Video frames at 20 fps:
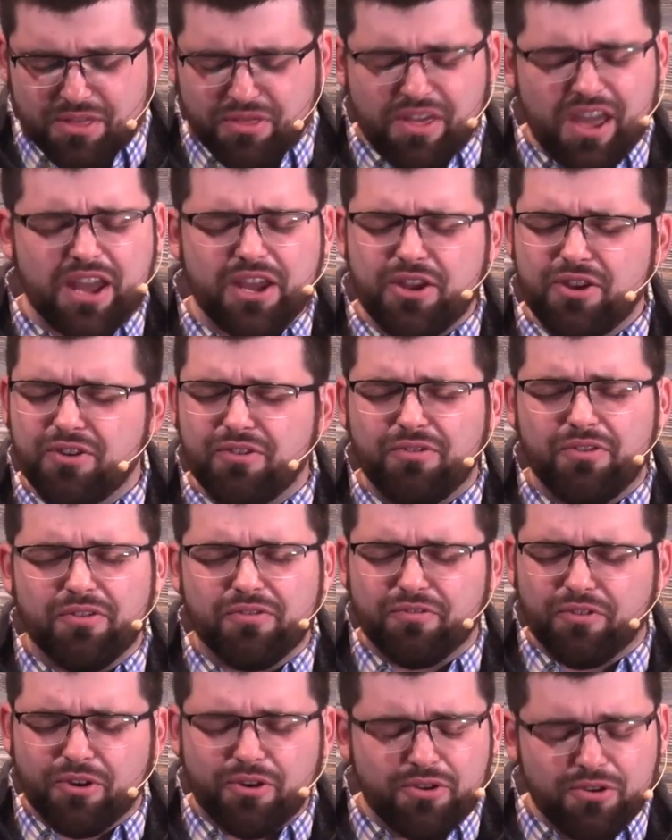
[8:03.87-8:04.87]
Thank you
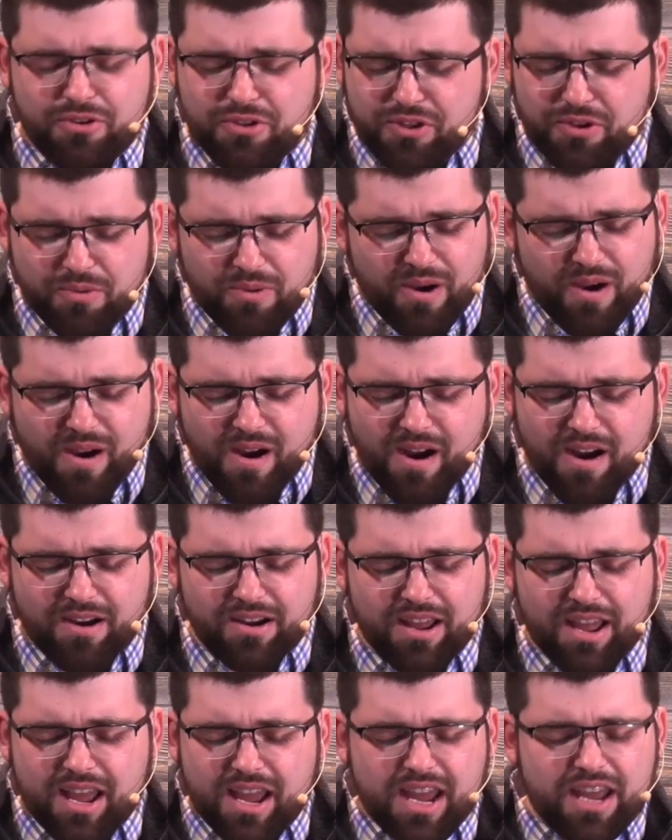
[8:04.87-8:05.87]
for who you are